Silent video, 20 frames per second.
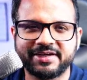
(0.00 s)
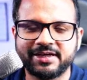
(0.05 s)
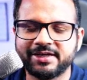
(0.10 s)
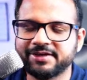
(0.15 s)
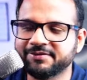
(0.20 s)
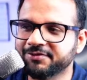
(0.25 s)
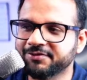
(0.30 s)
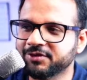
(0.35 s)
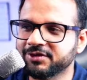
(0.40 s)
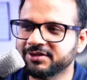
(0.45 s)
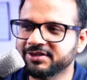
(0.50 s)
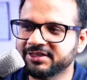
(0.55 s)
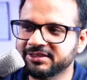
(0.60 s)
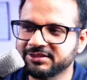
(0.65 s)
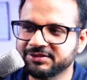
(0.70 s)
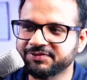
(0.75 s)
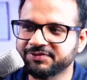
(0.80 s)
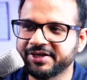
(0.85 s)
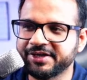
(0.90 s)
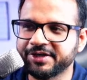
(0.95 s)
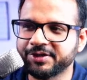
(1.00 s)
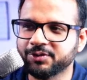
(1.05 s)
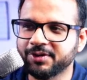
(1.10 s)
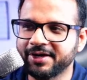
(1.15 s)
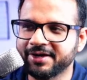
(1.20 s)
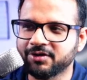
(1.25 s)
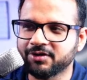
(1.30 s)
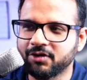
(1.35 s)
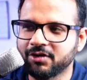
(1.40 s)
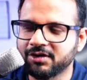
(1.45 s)
for this video,
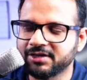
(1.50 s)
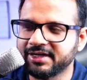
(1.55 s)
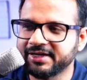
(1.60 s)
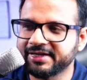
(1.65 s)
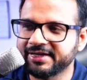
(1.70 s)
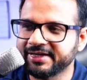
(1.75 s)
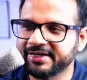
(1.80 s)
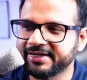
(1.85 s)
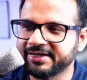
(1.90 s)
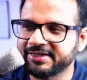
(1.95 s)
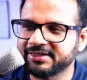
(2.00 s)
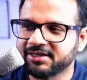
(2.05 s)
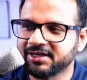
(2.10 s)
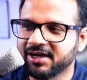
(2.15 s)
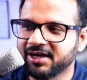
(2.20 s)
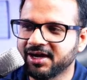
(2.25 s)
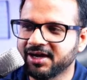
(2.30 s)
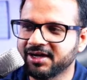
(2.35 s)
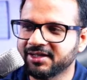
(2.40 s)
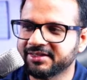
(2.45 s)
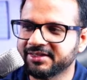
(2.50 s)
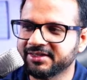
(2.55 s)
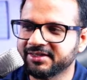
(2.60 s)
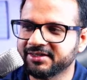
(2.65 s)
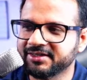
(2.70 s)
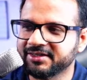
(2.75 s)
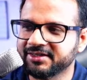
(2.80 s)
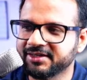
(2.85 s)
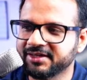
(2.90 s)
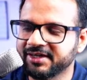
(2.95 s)
and all the details are
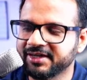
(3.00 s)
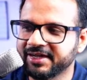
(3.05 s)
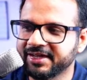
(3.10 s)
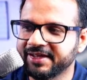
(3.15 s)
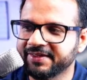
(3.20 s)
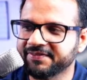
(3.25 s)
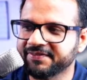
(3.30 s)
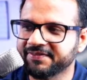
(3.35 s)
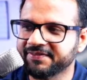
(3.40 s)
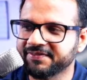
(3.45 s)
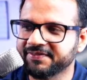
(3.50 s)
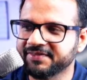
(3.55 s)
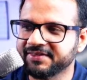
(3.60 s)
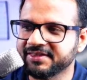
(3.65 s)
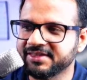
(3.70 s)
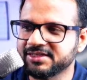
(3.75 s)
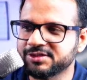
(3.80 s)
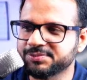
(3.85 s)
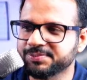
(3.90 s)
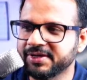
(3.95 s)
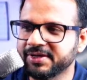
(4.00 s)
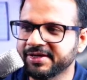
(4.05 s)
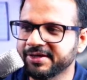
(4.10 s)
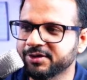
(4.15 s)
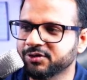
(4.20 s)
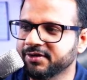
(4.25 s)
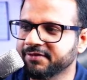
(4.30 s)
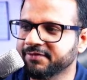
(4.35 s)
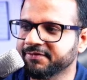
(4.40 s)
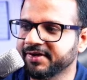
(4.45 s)
there in this
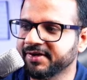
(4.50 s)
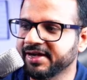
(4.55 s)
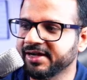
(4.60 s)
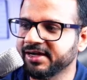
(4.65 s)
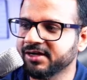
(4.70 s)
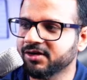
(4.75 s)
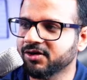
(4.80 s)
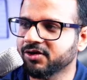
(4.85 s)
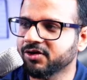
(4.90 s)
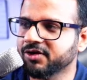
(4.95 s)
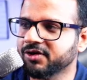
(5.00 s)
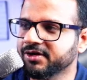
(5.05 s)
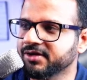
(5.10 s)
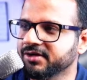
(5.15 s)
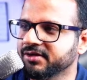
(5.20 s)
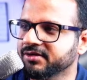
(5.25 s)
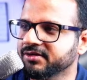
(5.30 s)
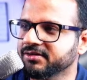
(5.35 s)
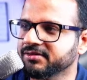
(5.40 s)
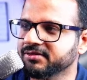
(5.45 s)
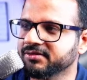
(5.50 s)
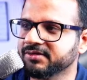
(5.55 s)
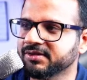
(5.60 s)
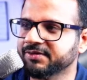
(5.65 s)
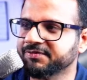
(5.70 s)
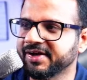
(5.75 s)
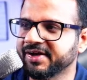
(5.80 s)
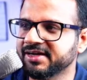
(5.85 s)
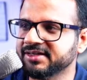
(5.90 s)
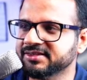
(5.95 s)
particular file, or the
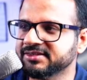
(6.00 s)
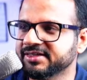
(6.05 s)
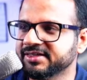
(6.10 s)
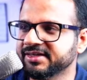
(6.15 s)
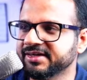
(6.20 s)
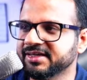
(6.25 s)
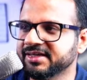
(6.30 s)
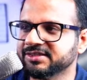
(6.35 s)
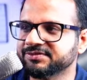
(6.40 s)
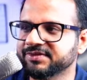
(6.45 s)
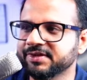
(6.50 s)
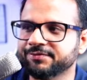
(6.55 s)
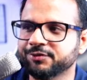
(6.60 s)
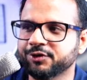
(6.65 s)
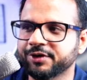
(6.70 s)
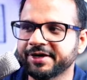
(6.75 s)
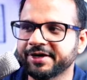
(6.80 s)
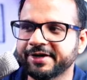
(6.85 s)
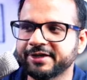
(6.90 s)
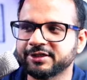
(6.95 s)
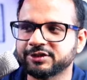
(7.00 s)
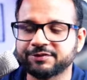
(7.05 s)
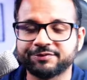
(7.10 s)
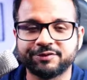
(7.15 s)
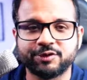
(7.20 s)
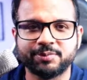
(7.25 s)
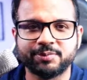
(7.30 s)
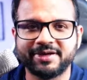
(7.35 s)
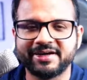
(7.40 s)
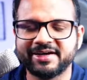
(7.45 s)
file is here as well,
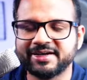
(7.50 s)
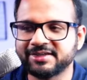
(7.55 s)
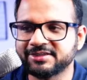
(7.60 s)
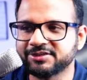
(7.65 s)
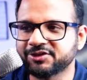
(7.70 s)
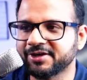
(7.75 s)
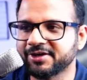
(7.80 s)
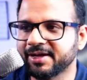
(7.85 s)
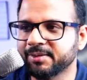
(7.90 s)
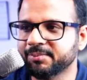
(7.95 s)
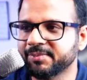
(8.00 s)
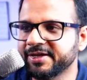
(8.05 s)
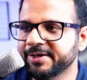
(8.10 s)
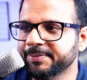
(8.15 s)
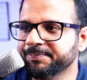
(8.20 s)
40daysofkubernetes.md.